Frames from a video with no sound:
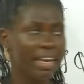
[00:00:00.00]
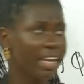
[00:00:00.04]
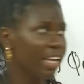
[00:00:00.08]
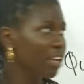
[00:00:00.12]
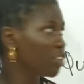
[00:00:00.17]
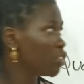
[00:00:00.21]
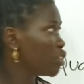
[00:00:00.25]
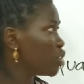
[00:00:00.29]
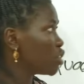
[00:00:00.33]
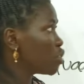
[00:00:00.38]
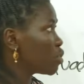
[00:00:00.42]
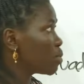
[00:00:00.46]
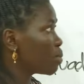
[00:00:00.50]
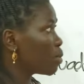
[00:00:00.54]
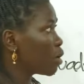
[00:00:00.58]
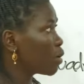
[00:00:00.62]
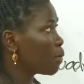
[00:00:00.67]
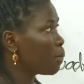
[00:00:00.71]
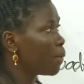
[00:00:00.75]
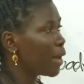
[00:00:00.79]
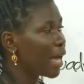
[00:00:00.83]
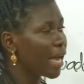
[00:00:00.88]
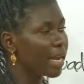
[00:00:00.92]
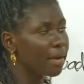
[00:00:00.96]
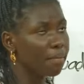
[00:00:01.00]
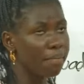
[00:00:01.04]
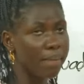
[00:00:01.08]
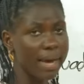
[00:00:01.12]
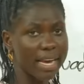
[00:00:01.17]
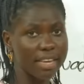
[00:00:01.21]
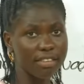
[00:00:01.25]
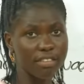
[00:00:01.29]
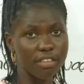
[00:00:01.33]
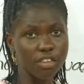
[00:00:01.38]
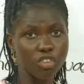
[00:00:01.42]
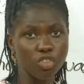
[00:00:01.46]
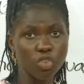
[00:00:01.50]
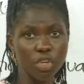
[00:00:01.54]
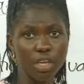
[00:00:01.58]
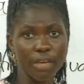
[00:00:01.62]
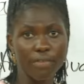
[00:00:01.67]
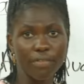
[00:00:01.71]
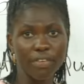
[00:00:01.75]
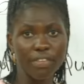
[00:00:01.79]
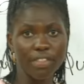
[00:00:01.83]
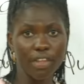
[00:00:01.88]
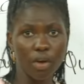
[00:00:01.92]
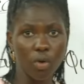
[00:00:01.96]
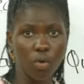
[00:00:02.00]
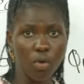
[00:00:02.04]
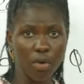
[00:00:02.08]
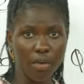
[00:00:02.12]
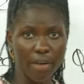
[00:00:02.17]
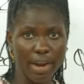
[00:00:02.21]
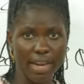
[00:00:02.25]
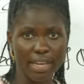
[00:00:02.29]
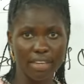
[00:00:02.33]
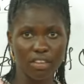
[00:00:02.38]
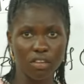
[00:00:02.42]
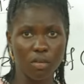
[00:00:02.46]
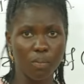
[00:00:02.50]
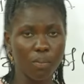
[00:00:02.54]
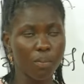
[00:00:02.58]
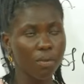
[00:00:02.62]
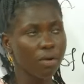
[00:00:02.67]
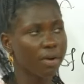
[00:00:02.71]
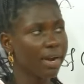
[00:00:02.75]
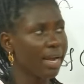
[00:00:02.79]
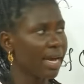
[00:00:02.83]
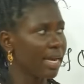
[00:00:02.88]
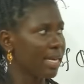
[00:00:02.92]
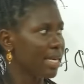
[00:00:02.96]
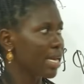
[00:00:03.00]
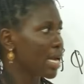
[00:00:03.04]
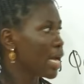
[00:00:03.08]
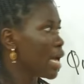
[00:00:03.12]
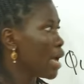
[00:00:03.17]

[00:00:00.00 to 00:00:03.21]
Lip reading: then you need to multiply it by c to give you the correct product.